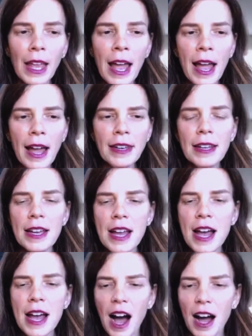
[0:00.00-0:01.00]
And
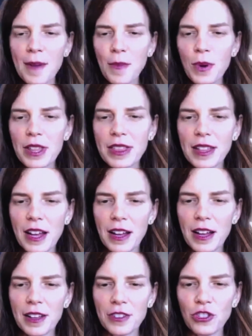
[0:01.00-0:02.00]
I'm with
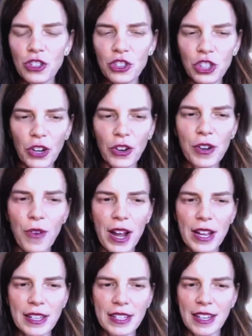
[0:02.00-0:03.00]

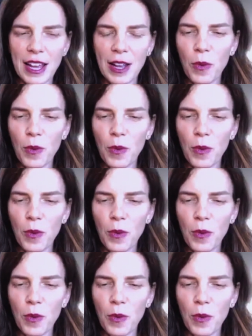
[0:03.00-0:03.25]
Cherie today,